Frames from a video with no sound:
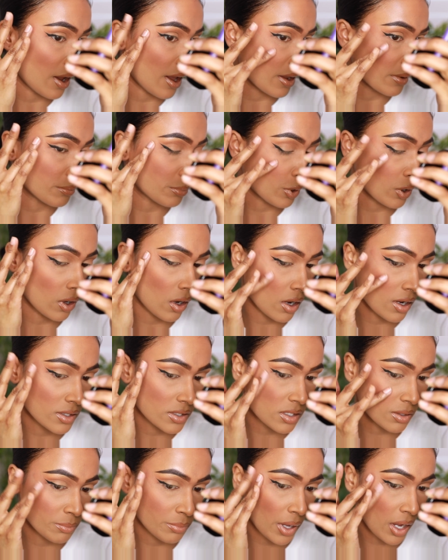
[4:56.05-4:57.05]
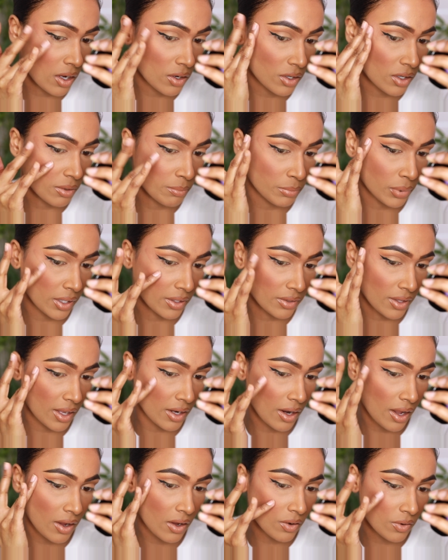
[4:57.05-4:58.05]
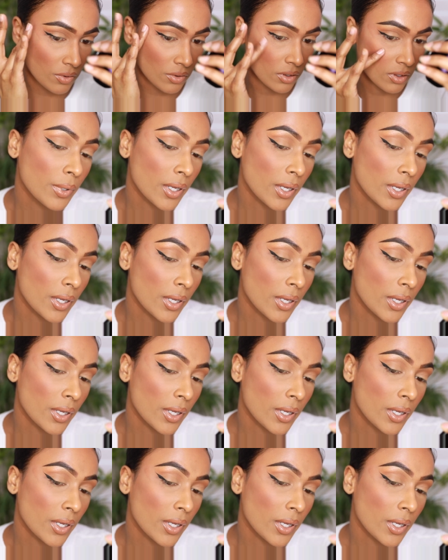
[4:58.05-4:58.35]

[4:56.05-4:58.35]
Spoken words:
and put on some powder and blend that out.